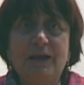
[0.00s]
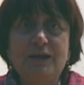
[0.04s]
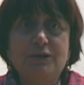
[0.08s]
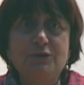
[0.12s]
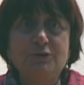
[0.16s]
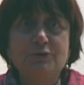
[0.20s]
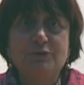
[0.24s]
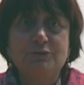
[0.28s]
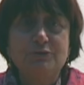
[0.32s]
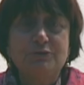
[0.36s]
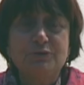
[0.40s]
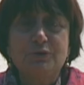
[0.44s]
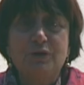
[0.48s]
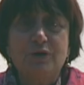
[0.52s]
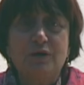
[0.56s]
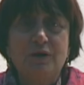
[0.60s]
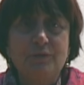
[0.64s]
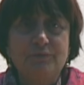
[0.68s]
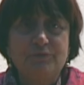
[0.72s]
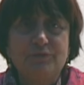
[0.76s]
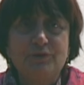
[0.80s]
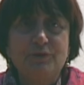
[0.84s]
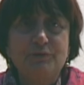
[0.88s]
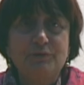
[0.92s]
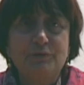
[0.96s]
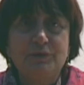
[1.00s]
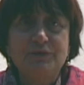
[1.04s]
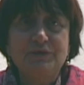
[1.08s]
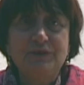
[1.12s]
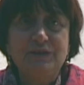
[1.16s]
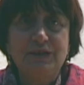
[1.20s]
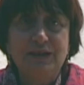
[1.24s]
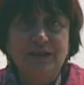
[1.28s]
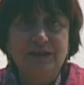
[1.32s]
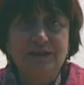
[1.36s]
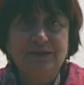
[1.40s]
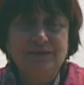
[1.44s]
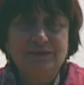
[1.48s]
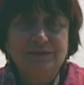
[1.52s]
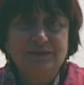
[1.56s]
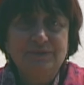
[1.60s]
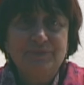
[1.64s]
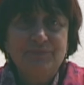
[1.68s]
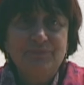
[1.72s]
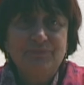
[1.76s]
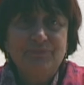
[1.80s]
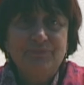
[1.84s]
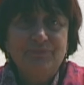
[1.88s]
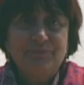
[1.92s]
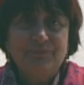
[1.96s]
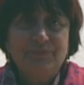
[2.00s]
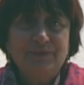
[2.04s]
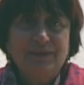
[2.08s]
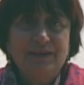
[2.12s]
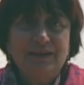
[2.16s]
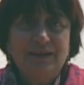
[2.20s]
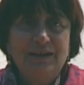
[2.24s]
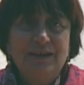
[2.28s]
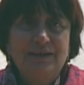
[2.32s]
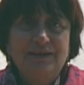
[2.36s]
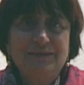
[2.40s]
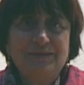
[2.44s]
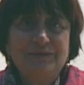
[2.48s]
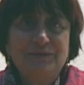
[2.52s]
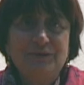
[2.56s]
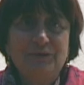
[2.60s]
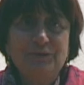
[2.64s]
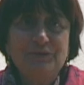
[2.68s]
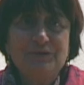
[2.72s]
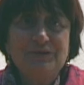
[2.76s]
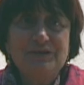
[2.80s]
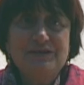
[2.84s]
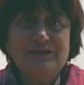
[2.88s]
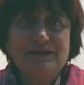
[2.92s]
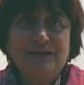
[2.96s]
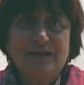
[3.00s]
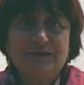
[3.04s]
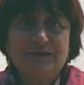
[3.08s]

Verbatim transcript: I knew to come for one day. And all these